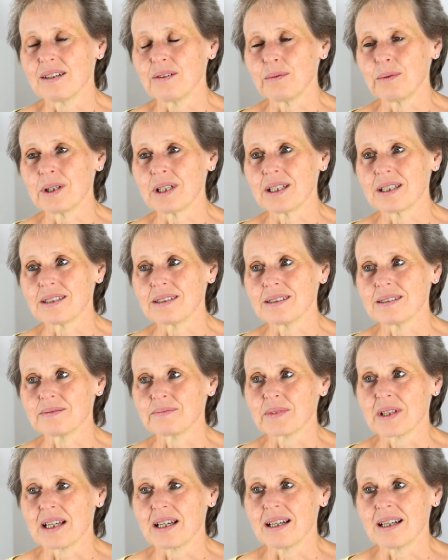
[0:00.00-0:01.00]
well,
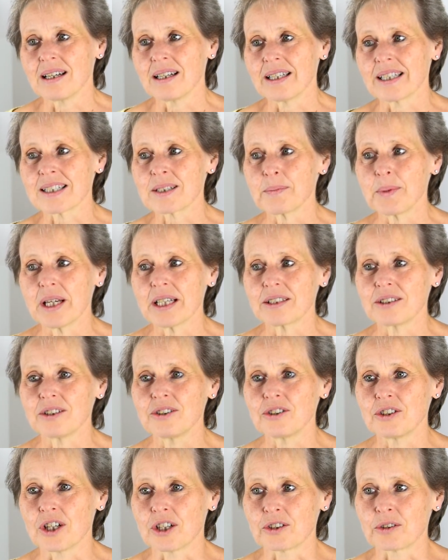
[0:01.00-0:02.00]
I
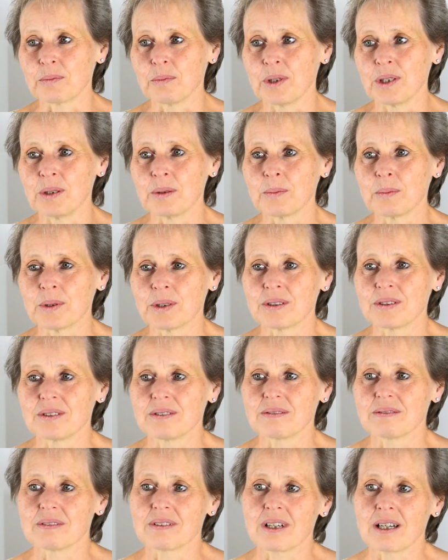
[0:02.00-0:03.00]
expected judgment, but
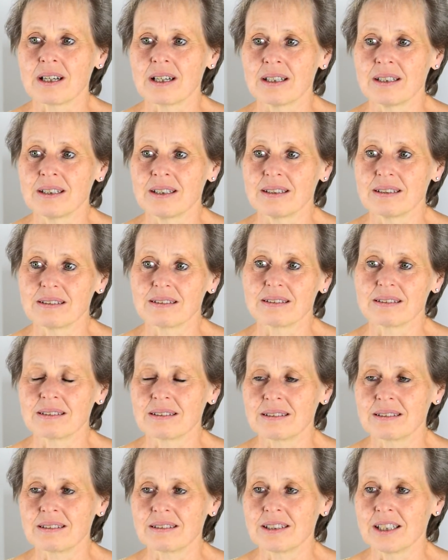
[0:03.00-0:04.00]
I
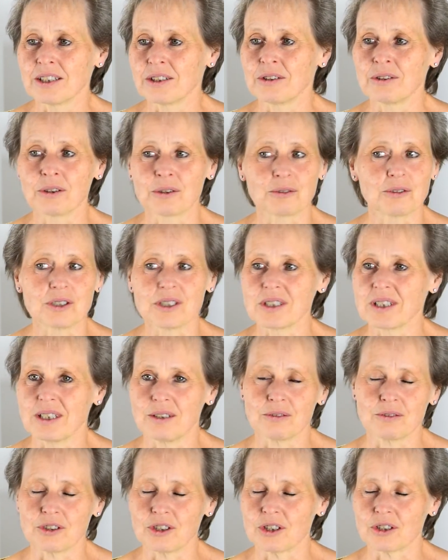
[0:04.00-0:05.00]
did not
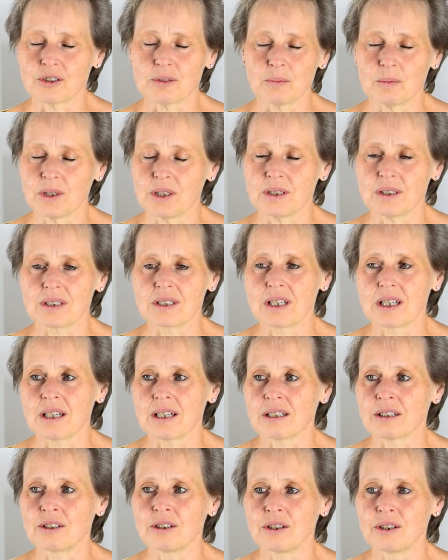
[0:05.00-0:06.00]
receive judgment.
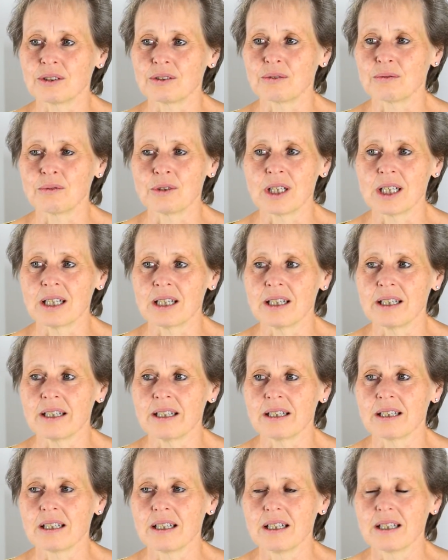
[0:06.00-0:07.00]
Uh, God
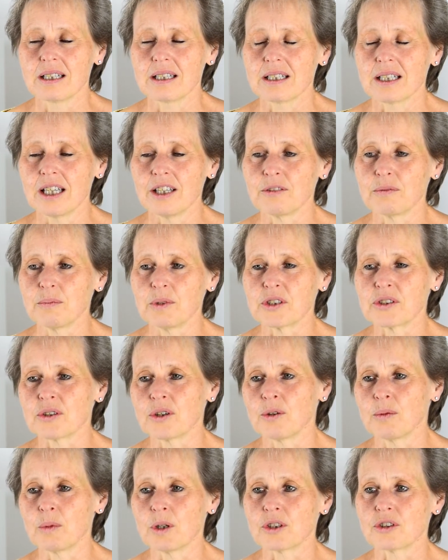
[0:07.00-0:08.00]
really gave me
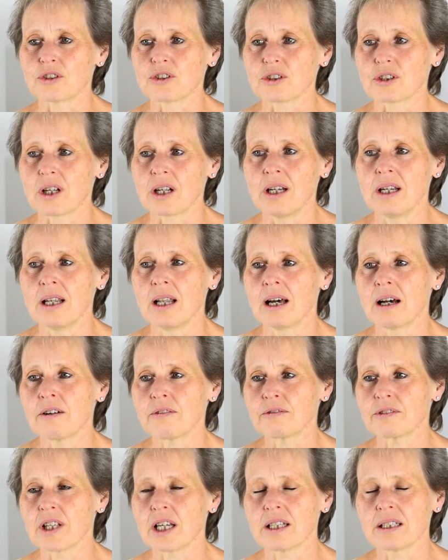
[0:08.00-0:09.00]
so much
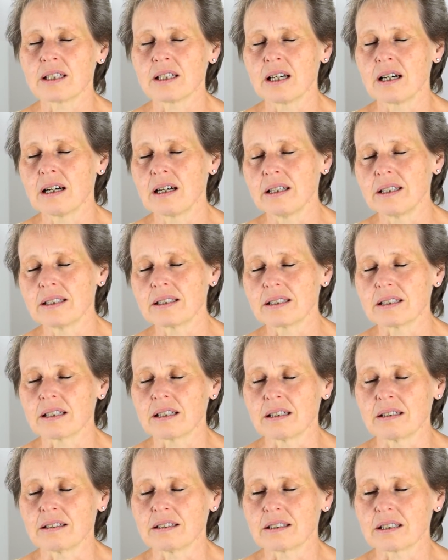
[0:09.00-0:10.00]
love that night,
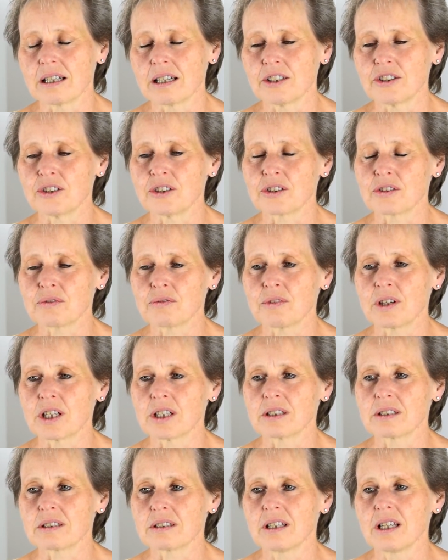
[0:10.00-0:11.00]
and I just
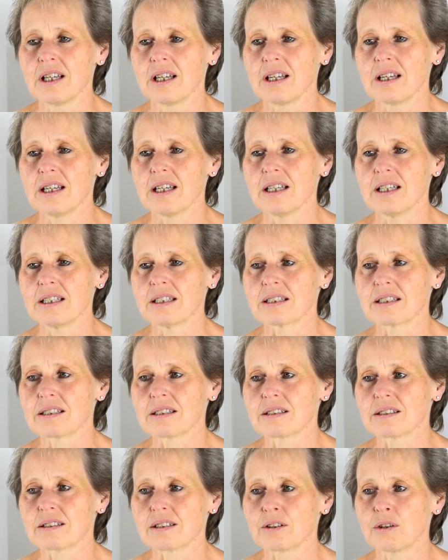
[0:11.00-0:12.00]
felt
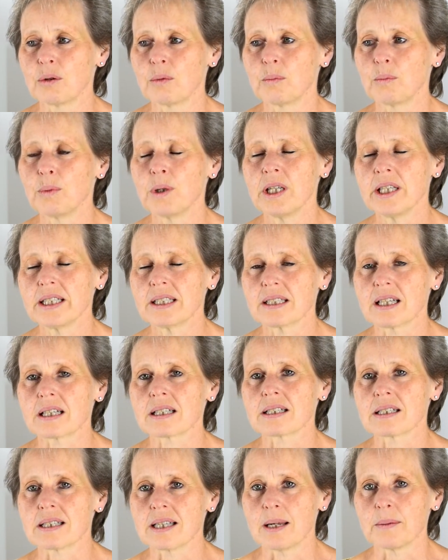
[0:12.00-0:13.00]
His complete
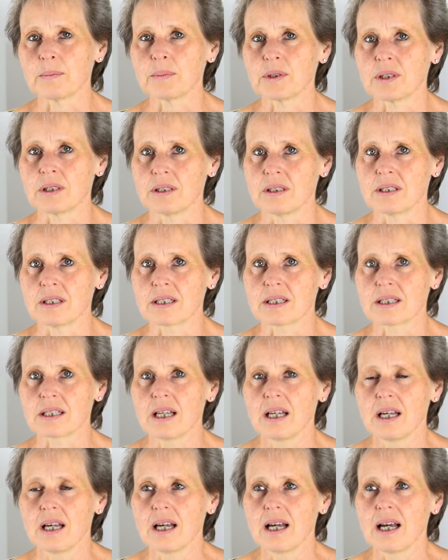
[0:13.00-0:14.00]
acceptance.
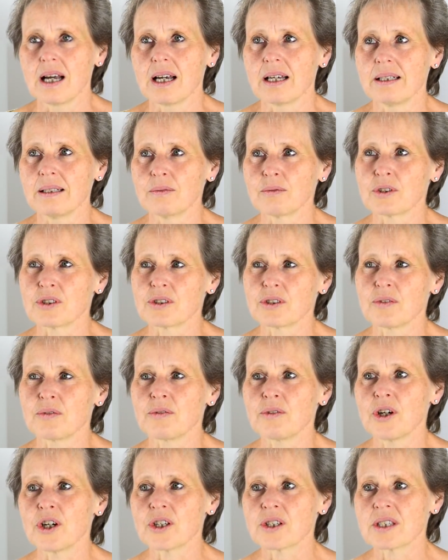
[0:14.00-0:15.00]
And it was the
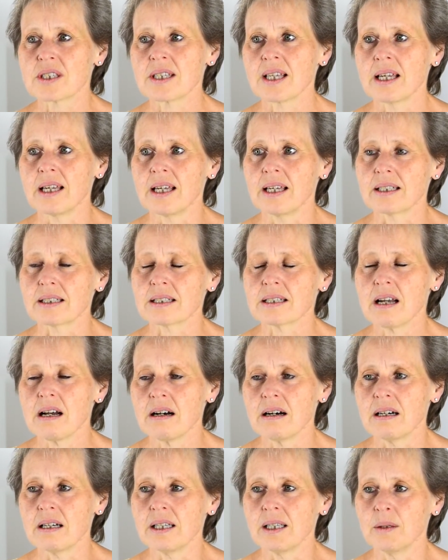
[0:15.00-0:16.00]
first day at
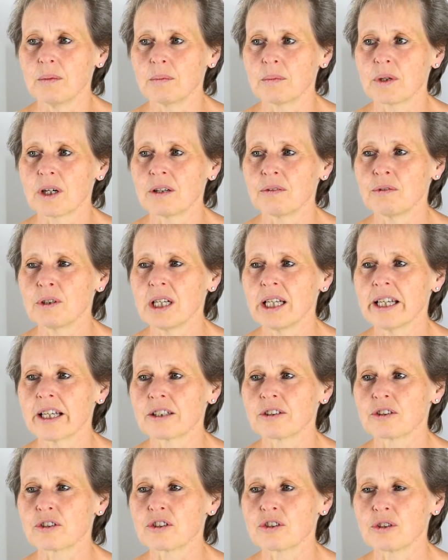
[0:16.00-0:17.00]
time I really
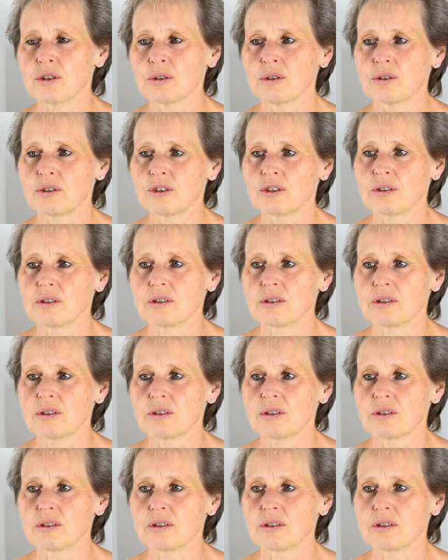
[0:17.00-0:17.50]
understood